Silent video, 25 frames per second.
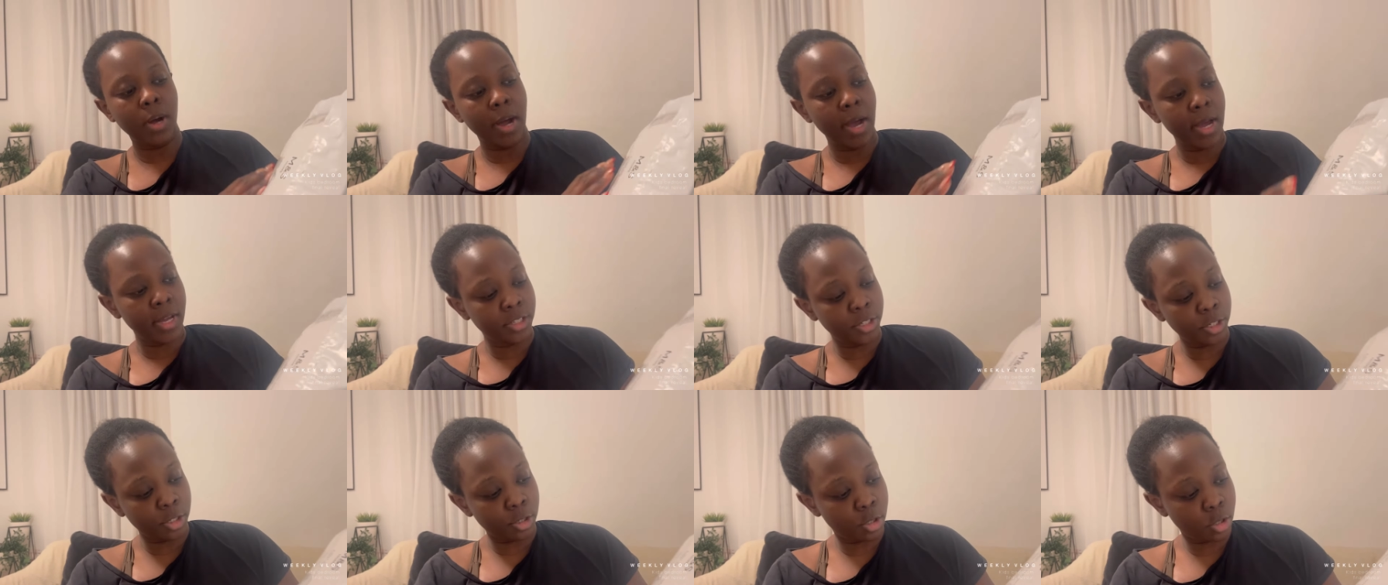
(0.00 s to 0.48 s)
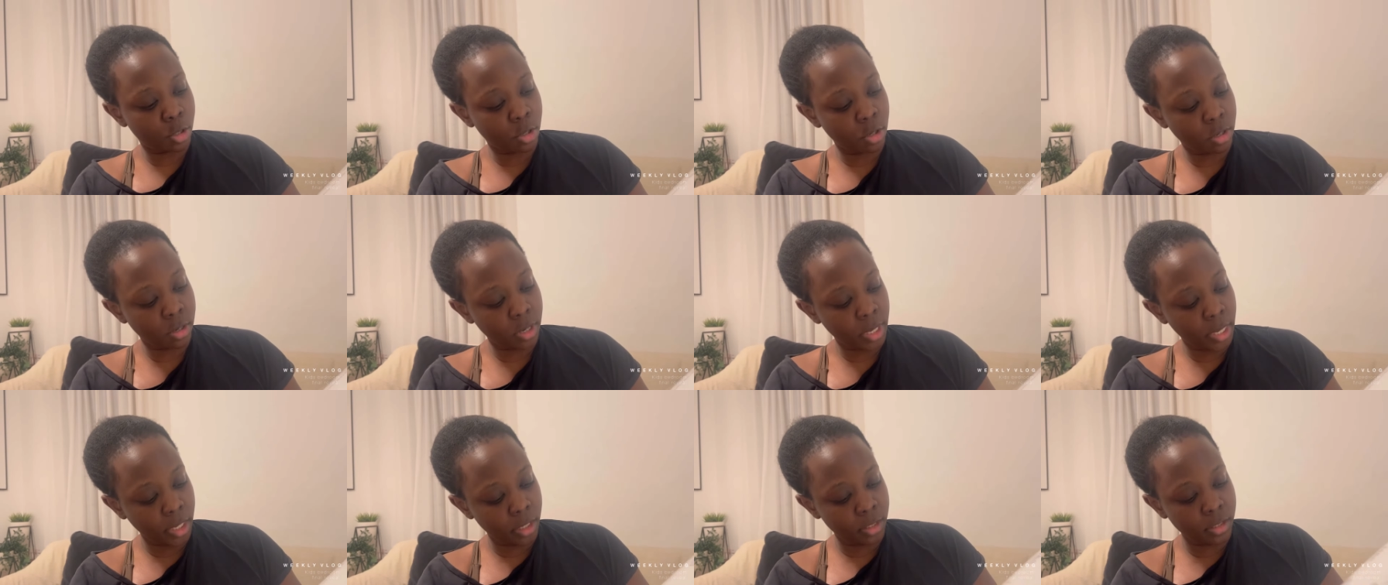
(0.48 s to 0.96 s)
I just
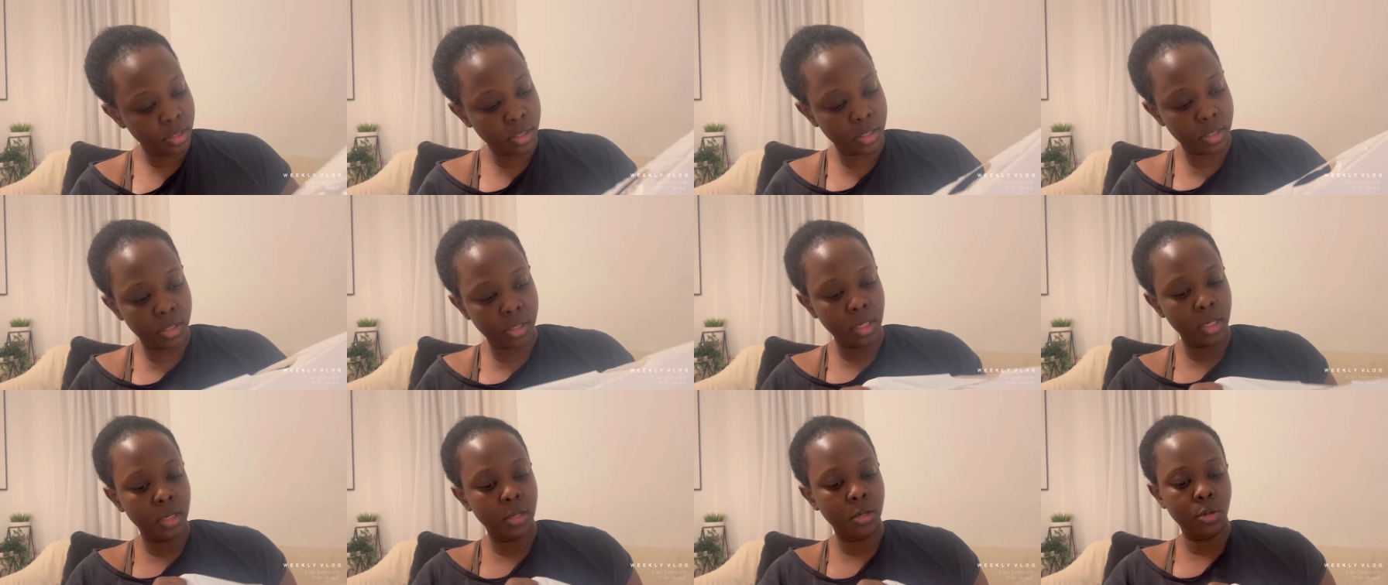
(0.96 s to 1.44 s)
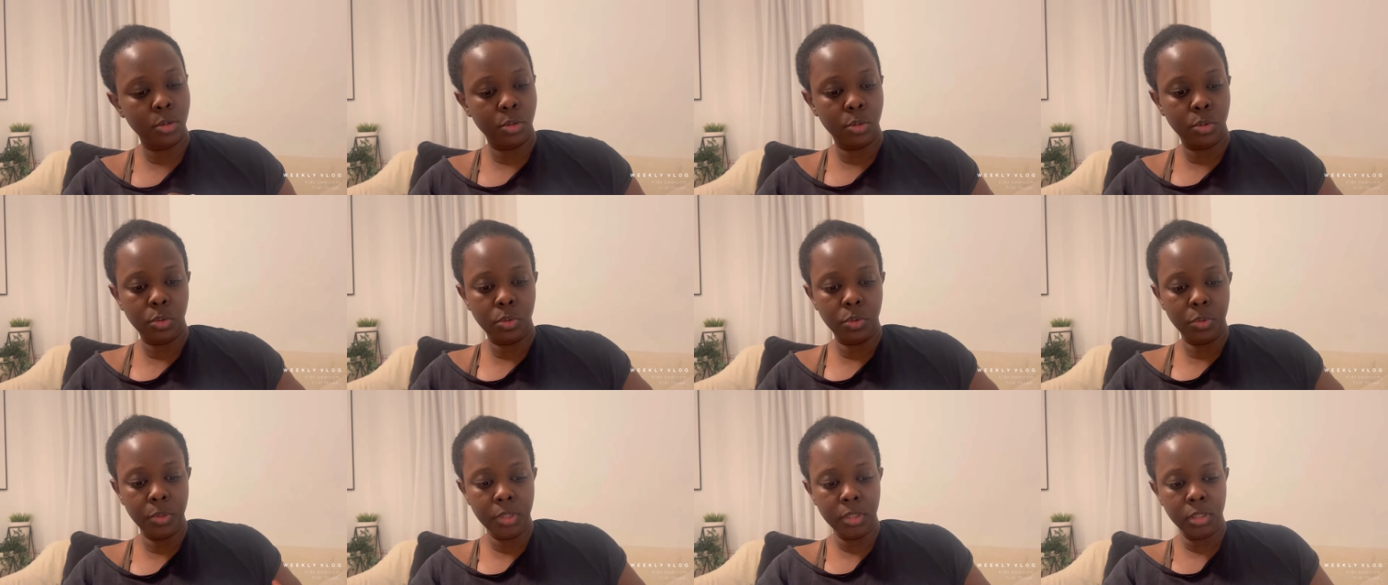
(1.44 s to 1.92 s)
got a
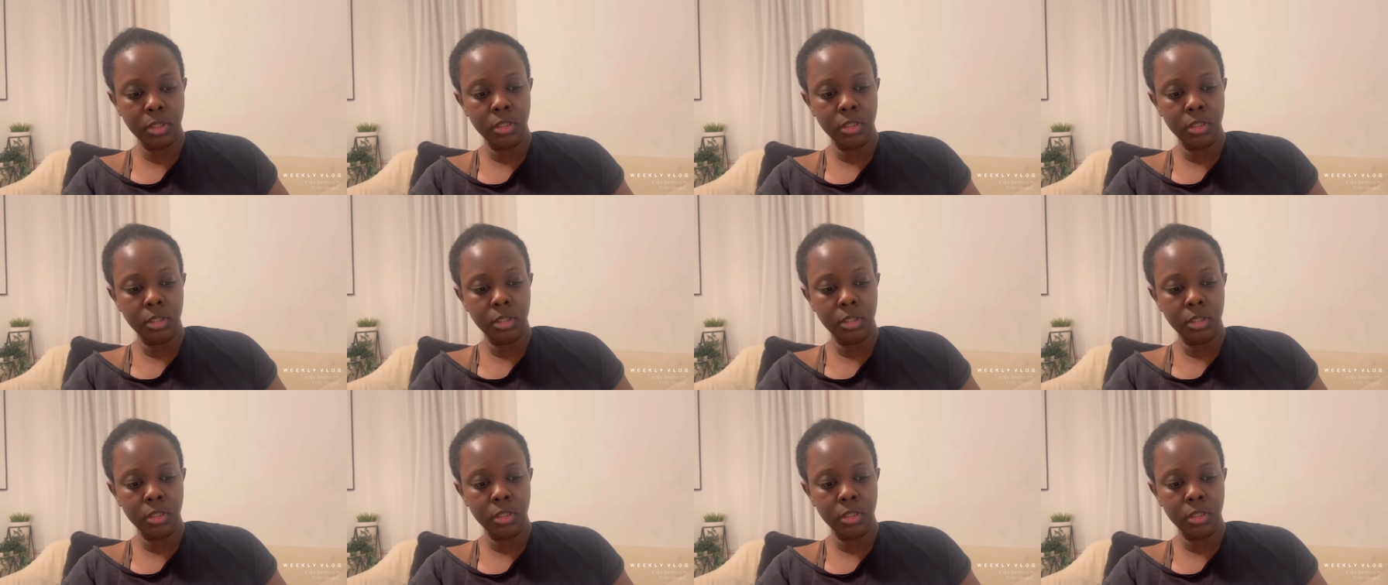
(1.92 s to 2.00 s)
single